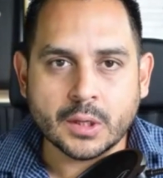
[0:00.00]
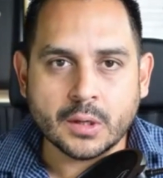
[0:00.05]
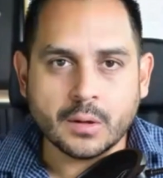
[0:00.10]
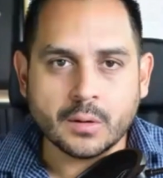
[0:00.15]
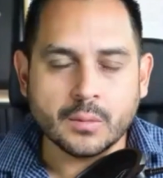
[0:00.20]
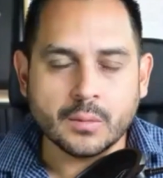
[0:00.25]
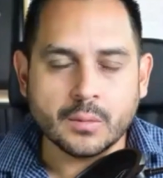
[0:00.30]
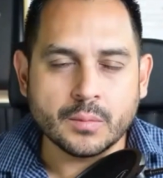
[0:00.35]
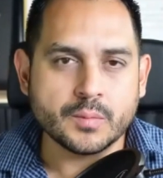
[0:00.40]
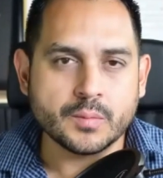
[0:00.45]

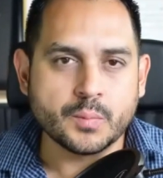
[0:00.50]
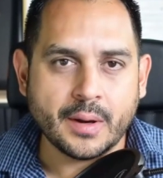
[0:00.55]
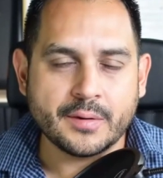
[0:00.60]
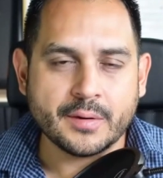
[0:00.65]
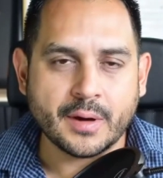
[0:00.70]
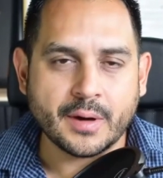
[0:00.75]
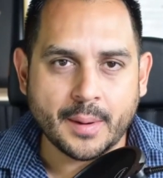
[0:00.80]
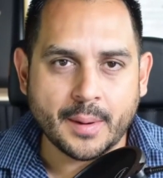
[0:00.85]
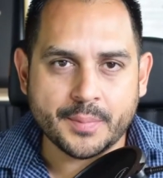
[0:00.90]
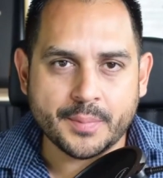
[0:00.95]
So
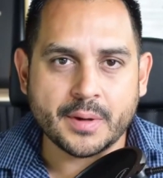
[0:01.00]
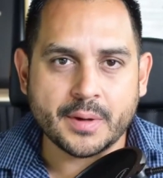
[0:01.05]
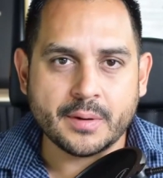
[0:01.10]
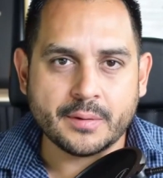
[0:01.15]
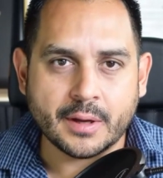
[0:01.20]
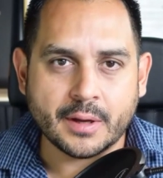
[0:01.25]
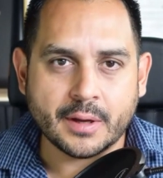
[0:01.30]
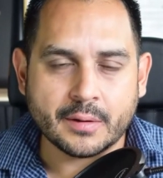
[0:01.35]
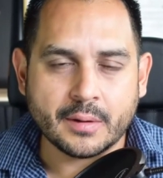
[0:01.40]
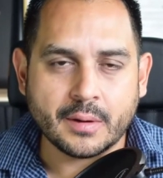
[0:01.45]
adopting
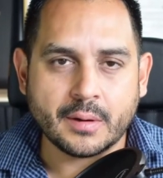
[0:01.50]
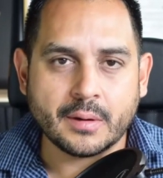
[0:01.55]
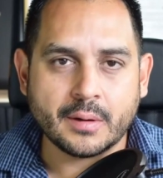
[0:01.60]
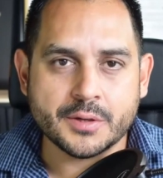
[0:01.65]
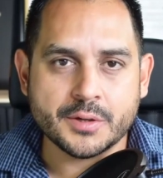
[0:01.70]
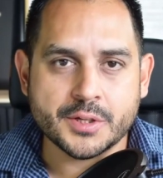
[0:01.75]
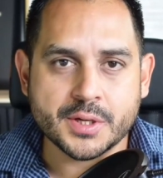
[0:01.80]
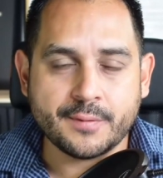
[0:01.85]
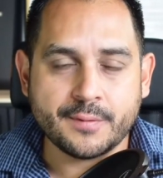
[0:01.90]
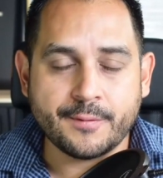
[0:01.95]

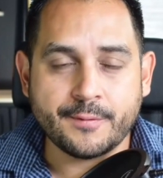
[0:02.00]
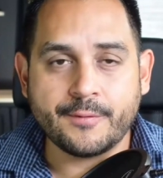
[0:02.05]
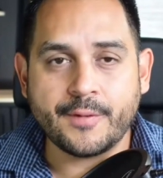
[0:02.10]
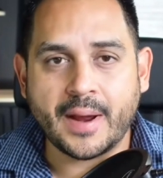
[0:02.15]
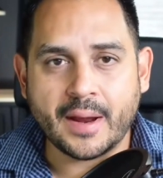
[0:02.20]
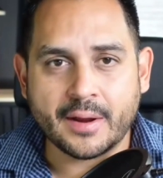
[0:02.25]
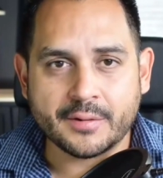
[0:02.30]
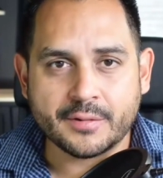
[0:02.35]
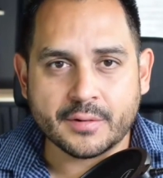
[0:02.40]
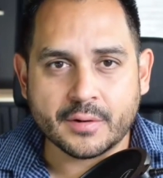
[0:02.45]
technology
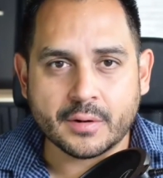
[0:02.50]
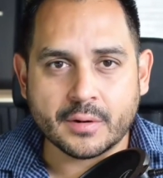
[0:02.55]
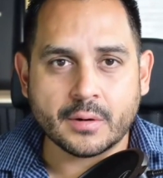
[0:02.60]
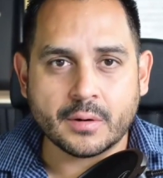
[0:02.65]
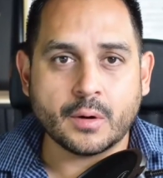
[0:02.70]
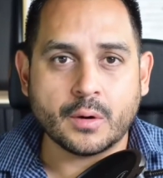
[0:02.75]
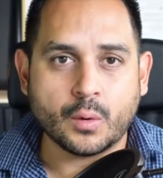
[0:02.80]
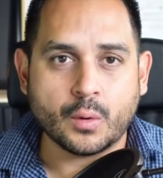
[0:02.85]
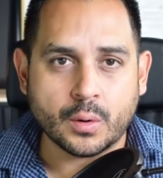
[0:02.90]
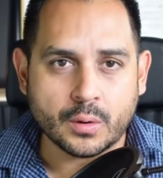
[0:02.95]

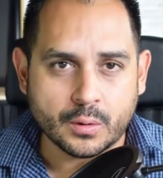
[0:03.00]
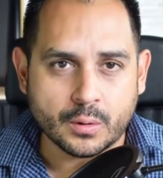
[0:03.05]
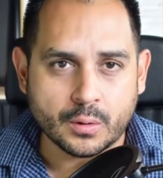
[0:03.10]
faster or